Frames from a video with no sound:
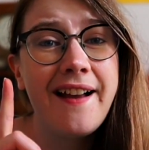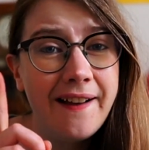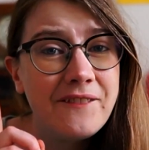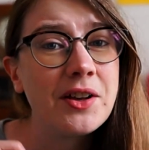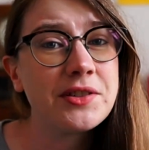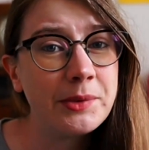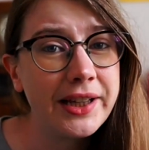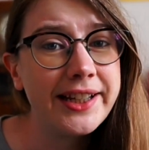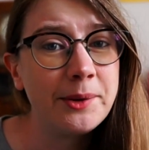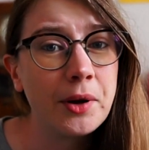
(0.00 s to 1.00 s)
I found some
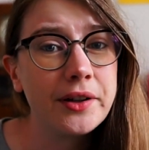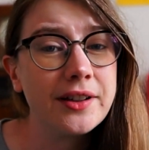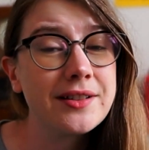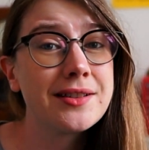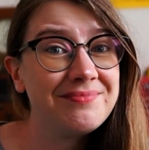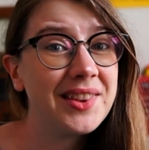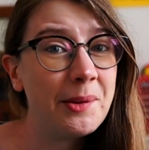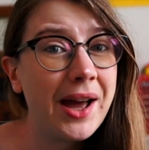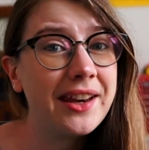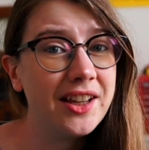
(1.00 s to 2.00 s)
cleaning products. The
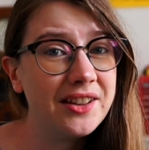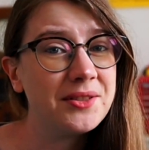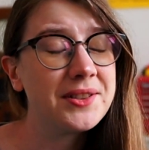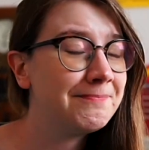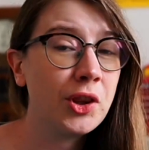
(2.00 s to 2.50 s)
man knows.